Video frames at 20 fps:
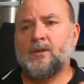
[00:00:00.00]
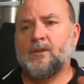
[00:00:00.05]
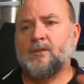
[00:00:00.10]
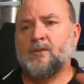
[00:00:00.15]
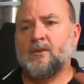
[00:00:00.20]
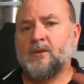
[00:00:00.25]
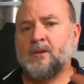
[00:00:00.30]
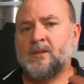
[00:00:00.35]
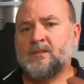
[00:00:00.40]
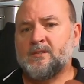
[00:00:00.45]

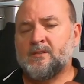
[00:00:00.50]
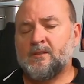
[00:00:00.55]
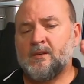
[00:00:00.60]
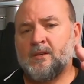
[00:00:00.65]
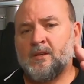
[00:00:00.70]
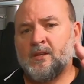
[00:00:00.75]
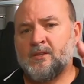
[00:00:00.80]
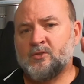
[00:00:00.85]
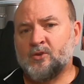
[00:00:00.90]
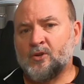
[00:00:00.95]
That
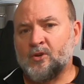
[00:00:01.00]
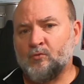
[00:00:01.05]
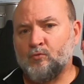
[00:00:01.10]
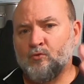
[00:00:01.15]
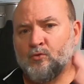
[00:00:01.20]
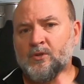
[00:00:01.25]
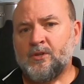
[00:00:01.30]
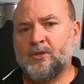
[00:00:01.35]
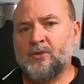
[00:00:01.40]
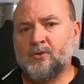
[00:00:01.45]
it's got a
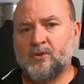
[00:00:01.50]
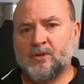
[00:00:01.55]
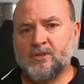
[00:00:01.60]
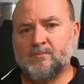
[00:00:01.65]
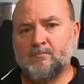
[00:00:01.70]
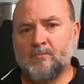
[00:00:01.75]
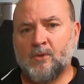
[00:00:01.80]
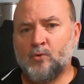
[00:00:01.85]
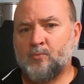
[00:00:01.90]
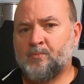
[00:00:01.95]
really
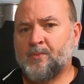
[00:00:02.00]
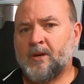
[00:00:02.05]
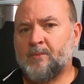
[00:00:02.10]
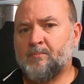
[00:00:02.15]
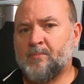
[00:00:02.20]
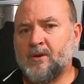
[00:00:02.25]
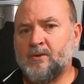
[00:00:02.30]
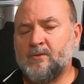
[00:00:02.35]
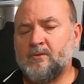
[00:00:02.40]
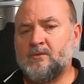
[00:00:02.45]
nice malt
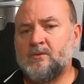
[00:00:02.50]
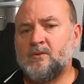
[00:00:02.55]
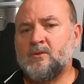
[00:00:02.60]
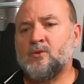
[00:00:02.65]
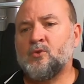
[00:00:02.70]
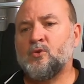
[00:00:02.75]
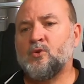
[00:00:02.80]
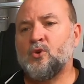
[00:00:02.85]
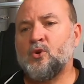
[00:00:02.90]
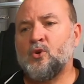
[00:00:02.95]
backbone
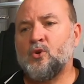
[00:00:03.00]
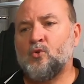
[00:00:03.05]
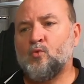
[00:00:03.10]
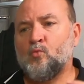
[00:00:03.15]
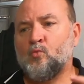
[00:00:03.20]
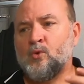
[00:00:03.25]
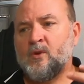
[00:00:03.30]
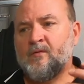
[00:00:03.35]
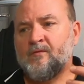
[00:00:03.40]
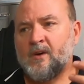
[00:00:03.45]

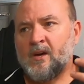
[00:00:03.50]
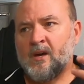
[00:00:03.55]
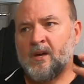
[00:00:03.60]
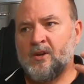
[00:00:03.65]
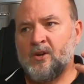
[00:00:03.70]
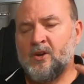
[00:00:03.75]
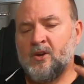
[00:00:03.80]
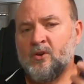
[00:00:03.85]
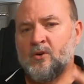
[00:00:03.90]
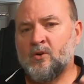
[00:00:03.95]
with a
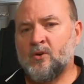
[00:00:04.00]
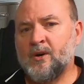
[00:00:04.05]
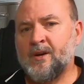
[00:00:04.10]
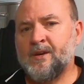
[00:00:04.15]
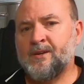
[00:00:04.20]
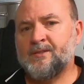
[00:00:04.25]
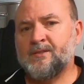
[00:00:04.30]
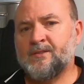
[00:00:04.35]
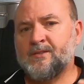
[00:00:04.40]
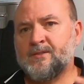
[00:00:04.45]

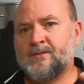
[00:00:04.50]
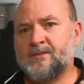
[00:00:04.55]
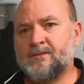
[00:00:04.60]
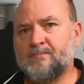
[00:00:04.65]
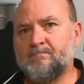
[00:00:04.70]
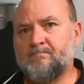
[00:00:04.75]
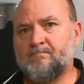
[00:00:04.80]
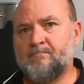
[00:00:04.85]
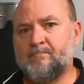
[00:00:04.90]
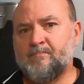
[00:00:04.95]

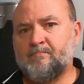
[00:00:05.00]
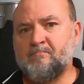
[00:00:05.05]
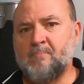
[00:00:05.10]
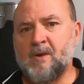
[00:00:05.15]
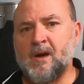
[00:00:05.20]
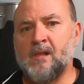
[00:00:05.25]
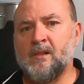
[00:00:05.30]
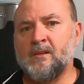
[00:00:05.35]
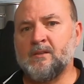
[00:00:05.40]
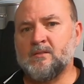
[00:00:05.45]
nice
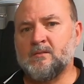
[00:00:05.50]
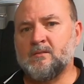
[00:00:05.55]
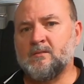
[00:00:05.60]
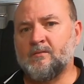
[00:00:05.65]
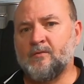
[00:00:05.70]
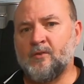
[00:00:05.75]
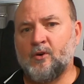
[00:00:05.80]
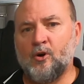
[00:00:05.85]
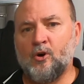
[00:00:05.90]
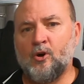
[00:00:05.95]
balance
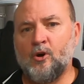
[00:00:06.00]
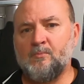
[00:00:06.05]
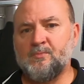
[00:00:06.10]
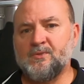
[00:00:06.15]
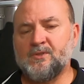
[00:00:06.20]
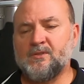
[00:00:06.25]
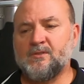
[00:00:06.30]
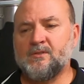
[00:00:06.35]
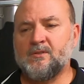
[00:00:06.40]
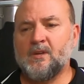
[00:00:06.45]
of
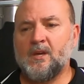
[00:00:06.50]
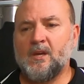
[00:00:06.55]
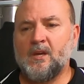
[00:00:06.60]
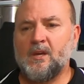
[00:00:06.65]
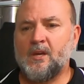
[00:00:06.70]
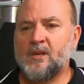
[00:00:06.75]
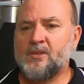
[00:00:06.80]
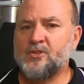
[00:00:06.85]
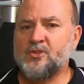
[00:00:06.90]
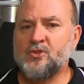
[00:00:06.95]
hops.
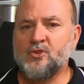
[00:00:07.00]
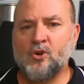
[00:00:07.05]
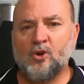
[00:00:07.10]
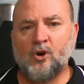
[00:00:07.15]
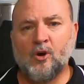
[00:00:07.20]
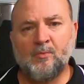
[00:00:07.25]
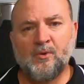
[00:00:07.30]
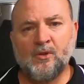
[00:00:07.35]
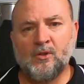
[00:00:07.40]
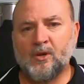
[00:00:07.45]
It's not
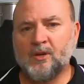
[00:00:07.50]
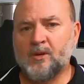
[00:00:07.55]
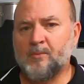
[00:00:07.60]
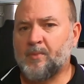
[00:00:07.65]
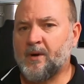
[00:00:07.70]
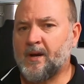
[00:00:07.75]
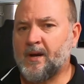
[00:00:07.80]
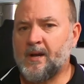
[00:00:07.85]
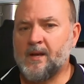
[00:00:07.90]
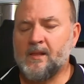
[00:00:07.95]
hoppy like a
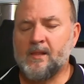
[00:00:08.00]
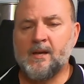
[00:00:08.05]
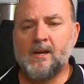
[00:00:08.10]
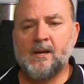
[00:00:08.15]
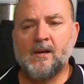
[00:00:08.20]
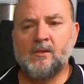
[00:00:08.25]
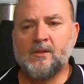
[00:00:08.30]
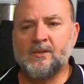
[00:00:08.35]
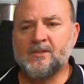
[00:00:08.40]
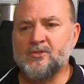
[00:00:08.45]
pale
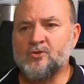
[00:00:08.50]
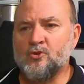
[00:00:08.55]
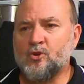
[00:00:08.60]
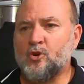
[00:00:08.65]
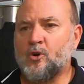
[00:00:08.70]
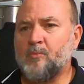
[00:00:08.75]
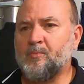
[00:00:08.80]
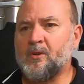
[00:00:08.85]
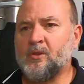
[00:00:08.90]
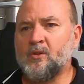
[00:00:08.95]
ale. It's not
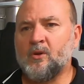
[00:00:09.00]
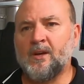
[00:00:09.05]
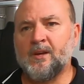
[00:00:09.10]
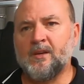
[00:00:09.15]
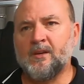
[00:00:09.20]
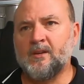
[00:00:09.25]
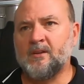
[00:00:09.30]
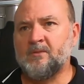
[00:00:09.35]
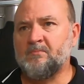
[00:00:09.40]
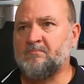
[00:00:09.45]
hoppy
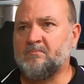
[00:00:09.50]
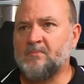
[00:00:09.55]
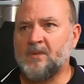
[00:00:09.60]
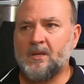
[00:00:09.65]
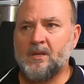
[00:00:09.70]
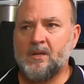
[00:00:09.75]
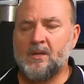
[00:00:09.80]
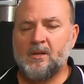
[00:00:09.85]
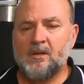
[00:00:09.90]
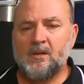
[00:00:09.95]
like a
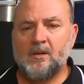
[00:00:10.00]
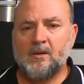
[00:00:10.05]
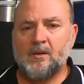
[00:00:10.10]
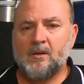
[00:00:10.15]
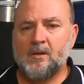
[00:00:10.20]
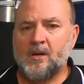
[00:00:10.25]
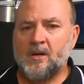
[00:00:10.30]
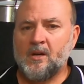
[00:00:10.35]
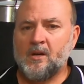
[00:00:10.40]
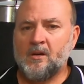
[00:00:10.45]

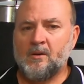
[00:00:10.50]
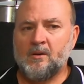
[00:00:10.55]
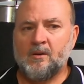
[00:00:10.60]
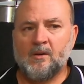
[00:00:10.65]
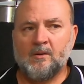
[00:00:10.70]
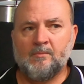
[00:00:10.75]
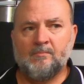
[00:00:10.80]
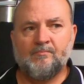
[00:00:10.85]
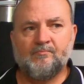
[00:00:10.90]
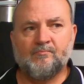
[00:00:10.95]

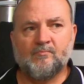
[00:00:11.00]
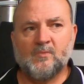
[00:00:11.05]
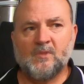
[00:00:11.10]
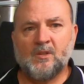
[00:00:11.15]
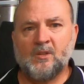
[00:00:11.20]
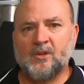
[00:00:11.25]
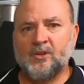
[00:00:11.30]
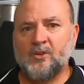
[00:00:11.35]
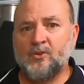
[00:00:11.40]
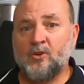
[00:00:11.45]

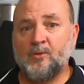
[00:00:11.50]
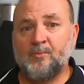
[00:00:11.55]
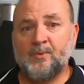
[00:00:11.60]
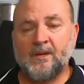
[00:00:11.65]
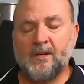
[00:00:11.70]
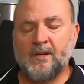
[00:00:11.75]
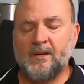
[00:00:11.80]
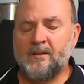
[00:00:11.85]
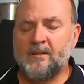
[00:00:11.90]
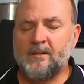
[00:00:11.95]
like an
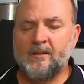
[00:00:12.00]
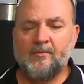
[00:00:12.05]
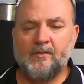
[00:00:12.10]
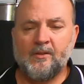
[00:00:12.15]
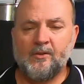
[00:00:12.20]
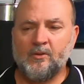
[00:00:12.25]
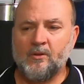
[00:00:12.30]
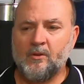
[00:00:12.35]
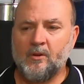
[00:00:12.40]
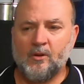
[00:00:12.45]
IPA.
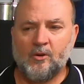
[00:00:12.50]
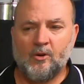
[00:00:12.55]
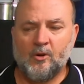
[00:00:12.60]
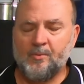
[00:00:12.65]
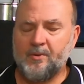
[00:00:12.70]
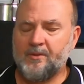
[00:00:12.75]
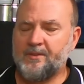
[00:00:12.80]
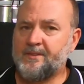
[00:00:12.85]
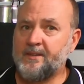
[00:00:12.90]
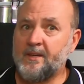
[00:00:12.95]
Definitely not like
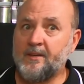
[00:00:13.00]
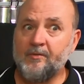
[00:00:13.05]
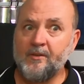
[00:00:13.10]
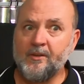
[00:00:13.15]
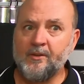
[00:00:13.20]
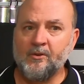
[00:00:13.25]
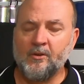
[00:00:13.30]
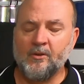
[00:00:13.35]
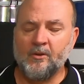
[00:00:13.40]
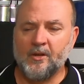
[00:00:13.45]
hop.
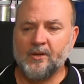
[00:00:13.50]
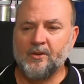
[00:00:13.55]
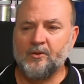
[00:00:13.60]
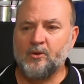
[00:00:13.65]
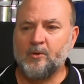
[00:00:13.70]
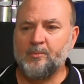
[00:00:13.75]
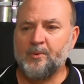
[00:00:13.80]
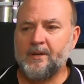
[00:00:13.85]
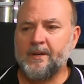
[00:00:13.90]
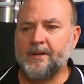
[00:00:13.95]
Definitely not like an
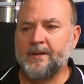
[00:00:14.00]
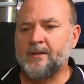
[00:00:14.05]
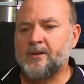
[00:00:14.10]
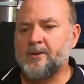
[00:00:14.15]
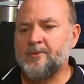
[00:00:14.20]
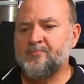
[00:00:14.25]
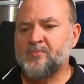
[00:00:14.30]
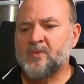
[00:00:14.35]
IPA.